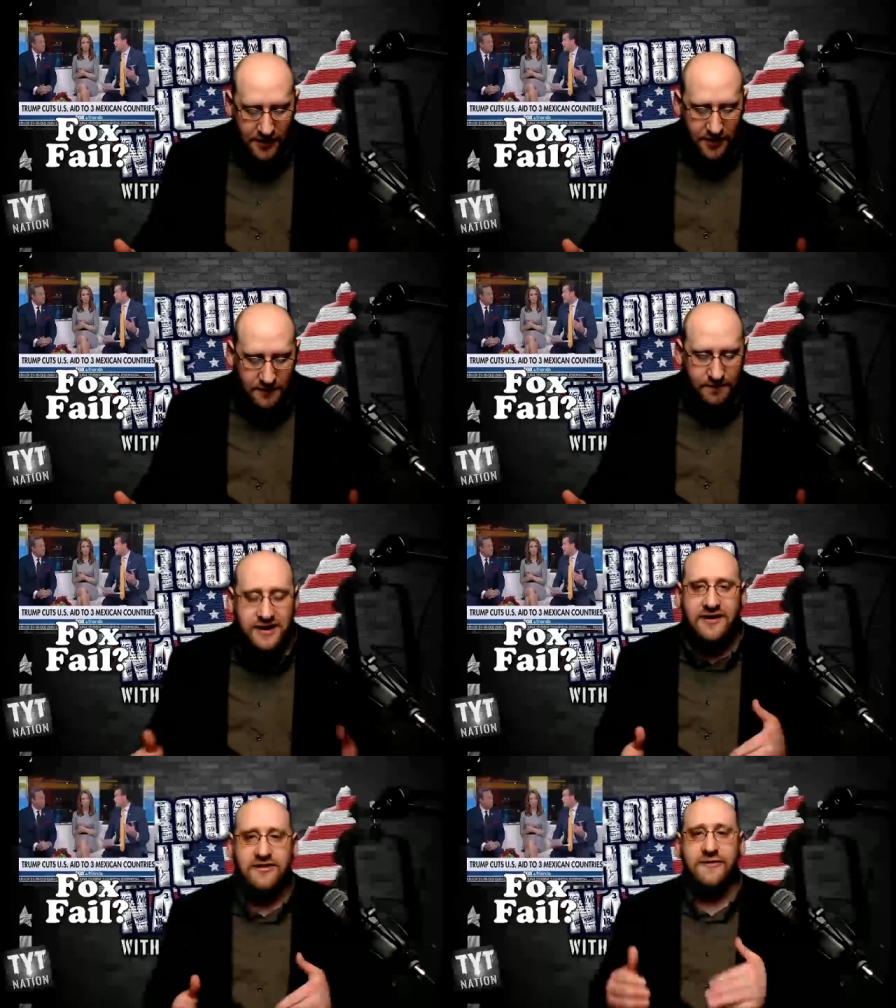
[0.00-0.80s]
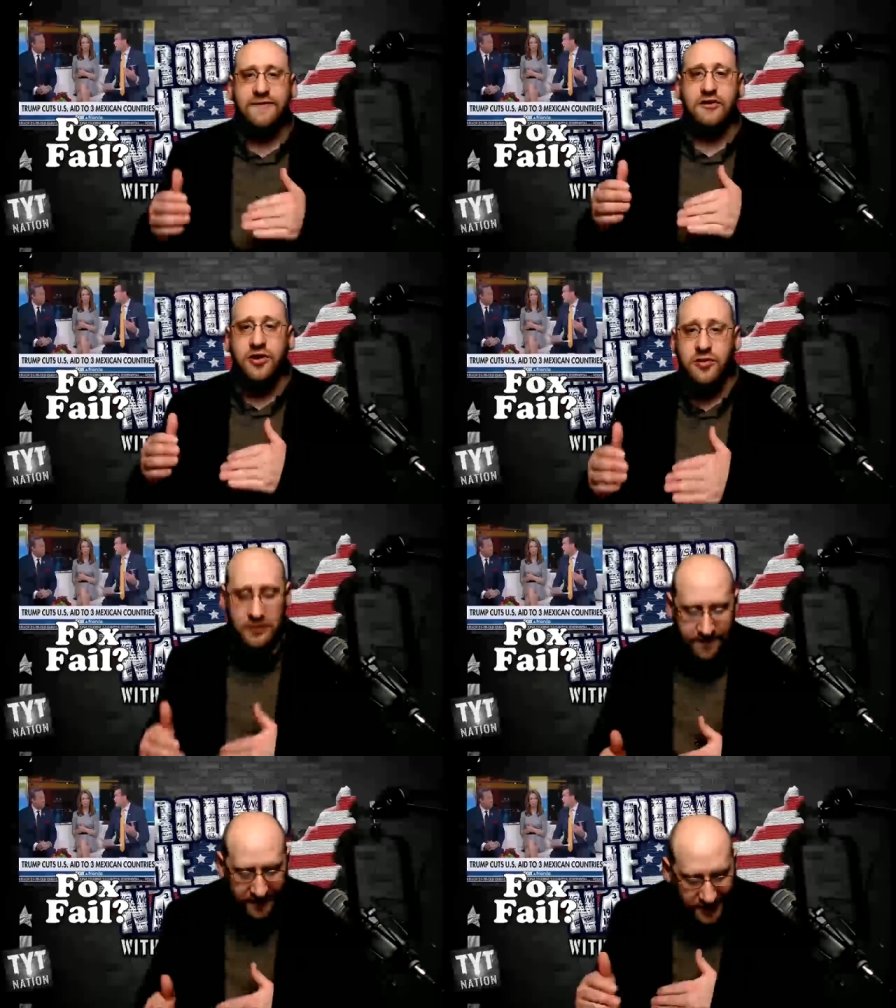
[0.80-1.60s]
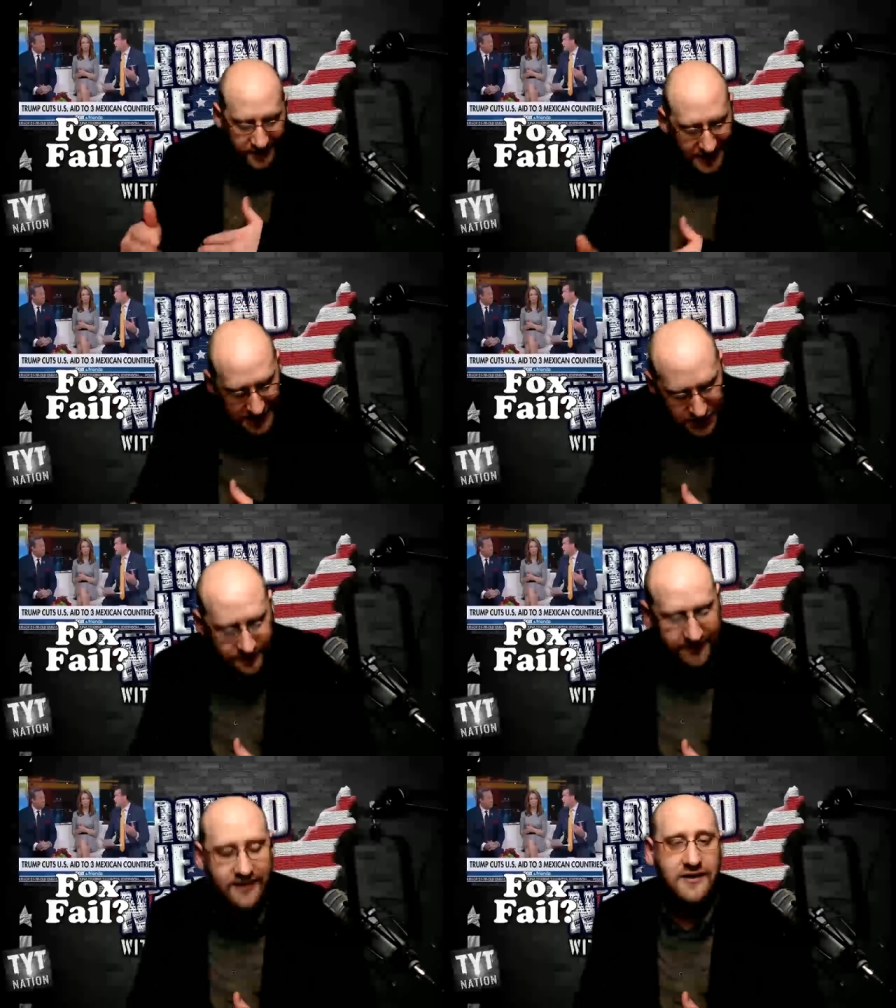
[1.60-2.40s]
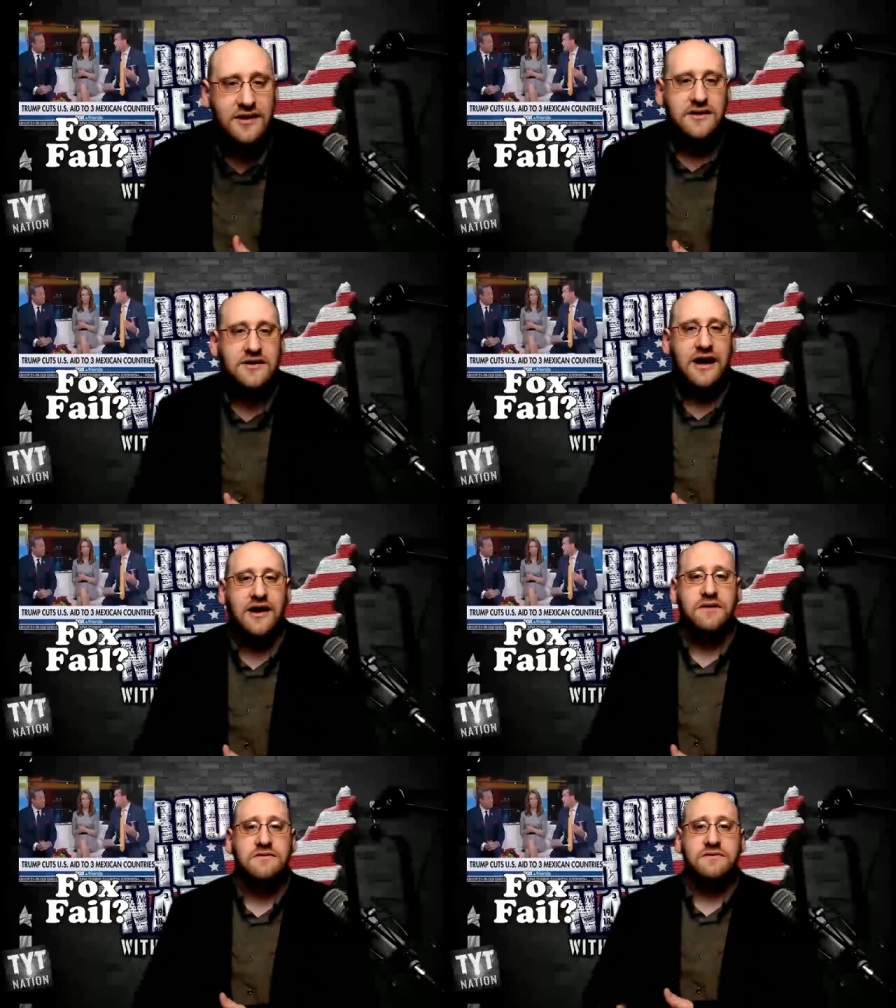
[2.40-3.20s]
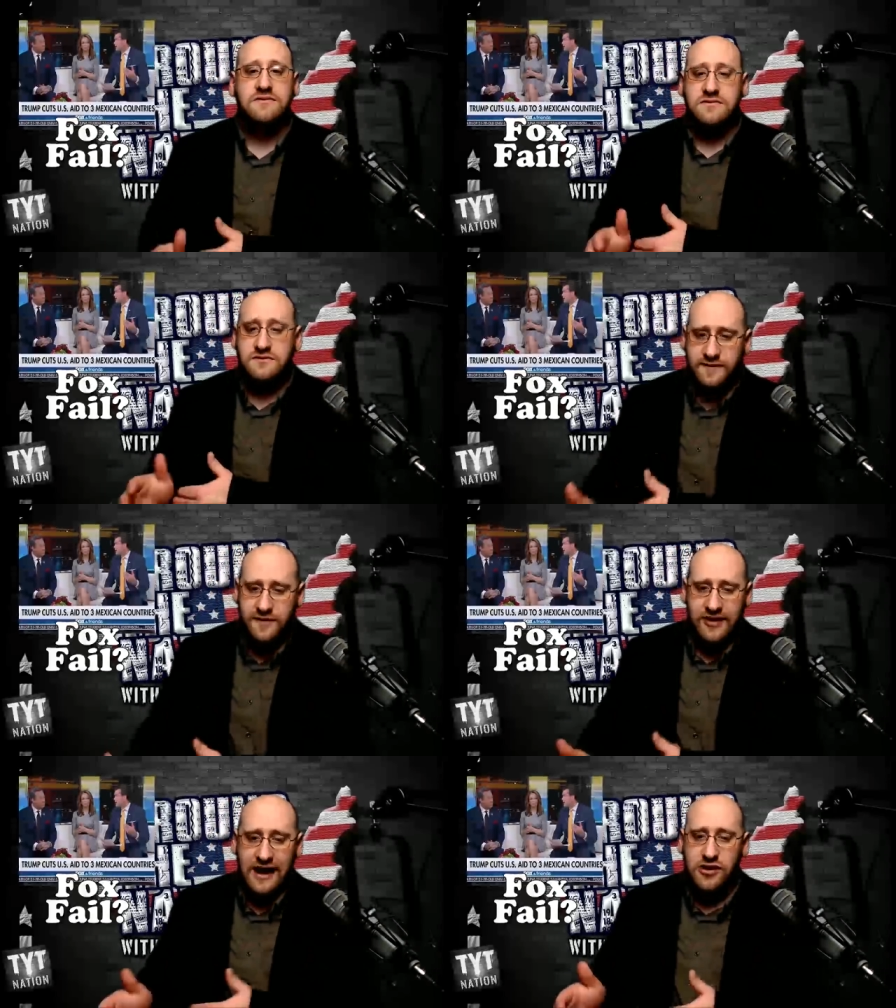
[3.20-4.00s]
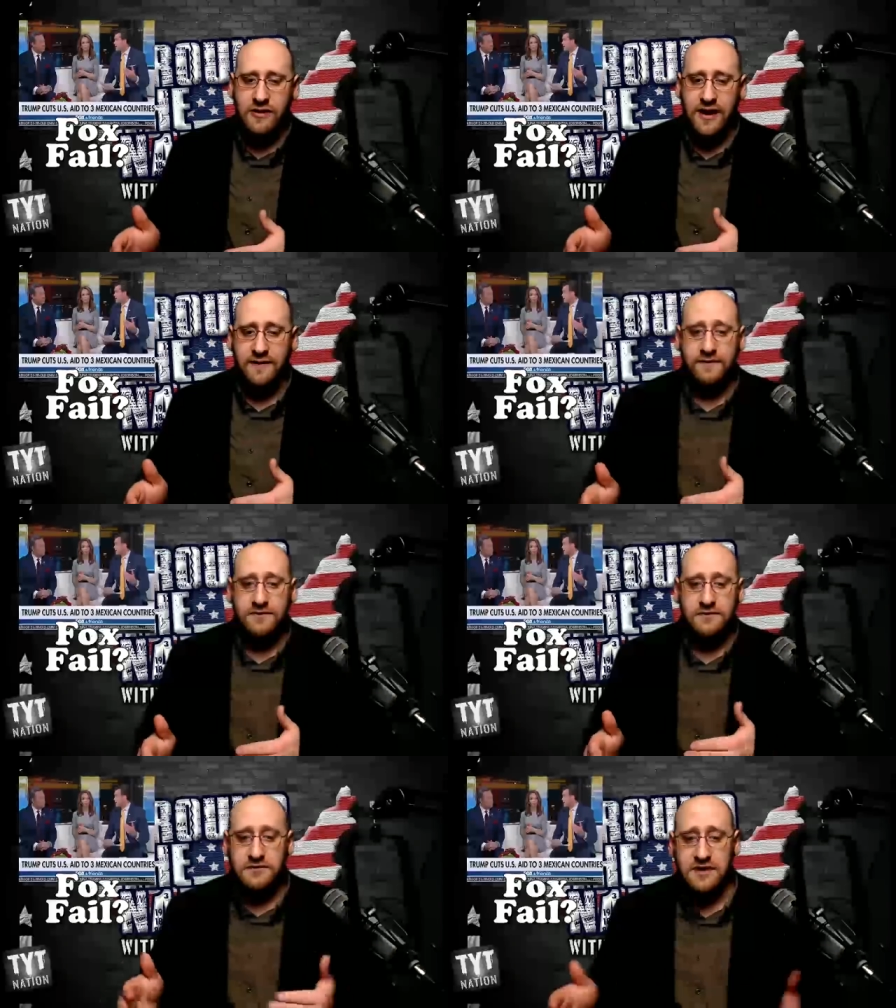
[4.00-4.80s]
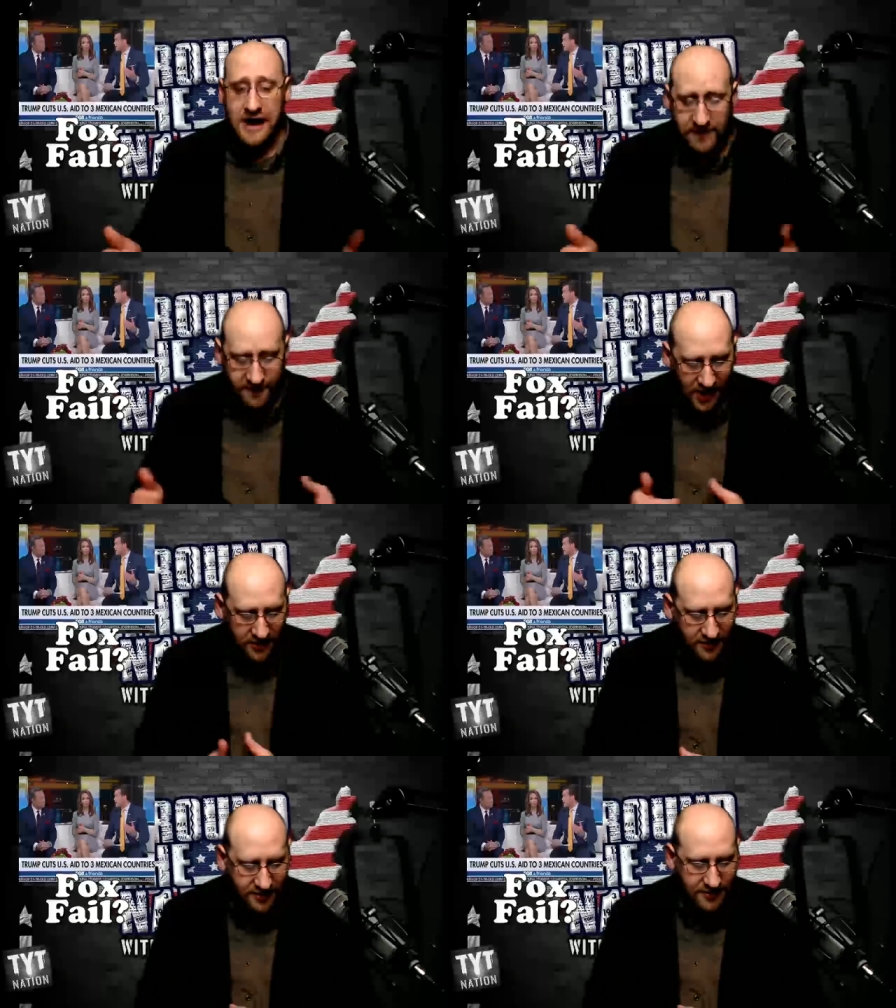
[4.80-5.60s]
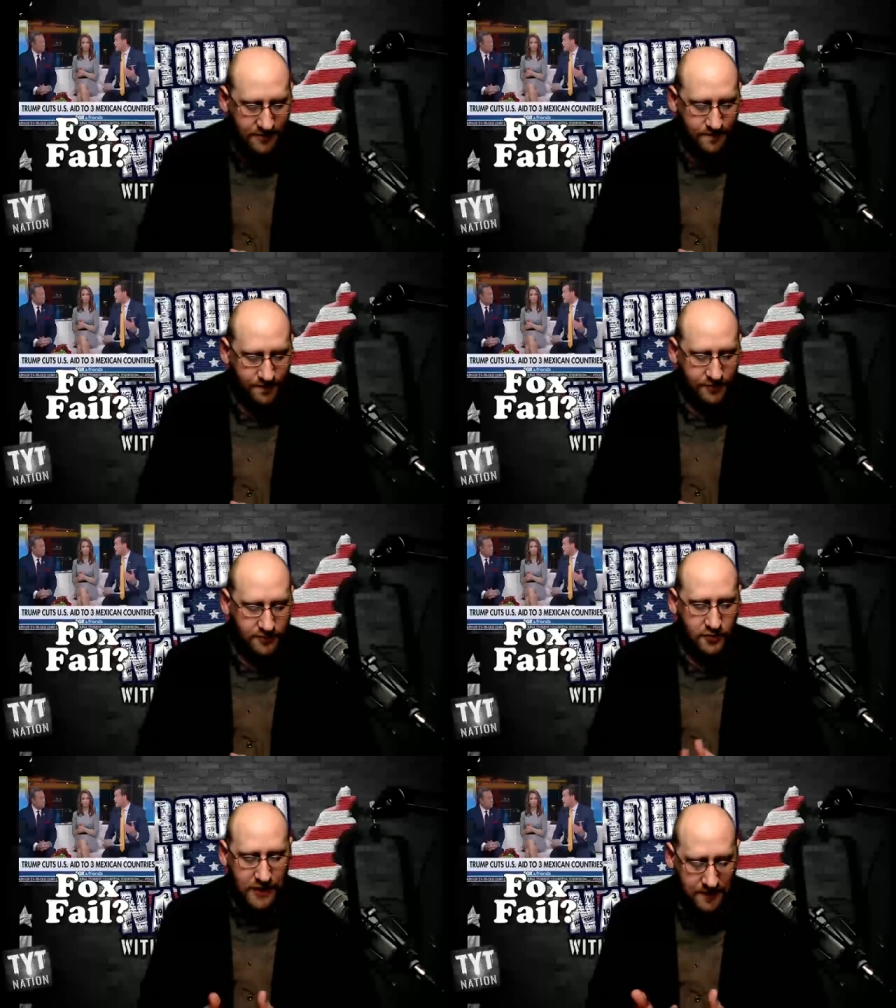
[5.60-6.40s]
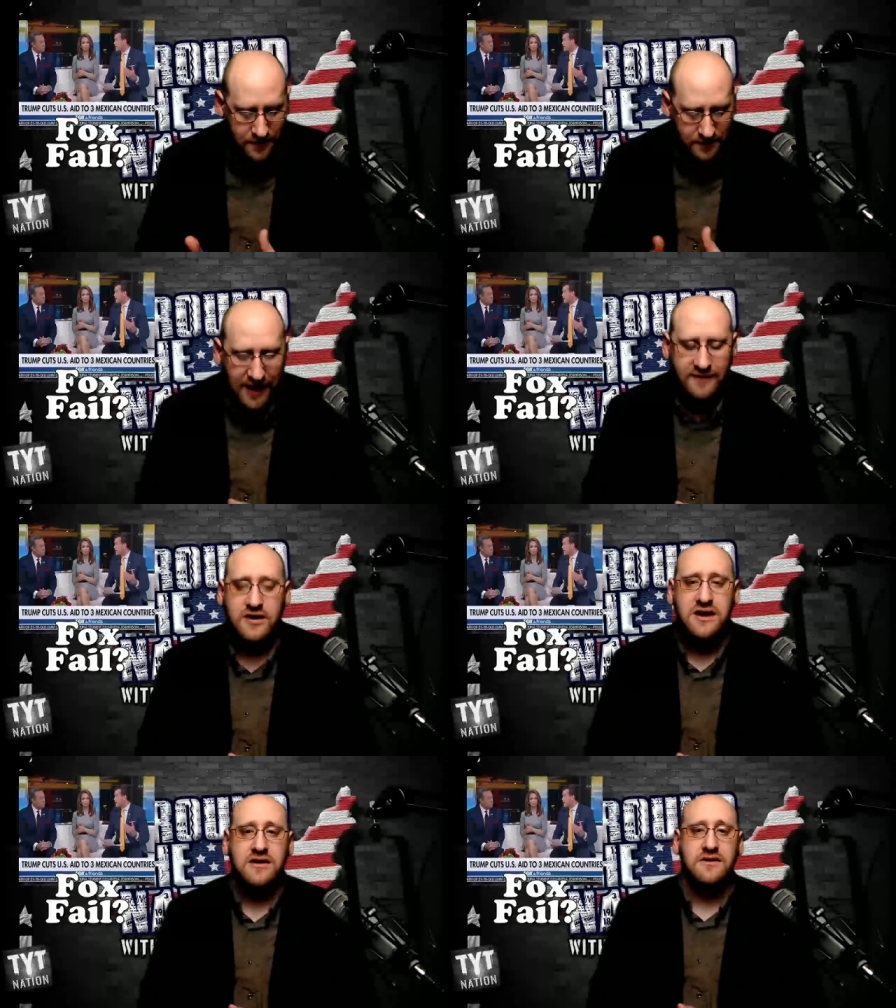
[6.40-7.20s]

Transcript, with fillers: because of horrific conditions. Now, for that, you have gang violence, rampant poverty,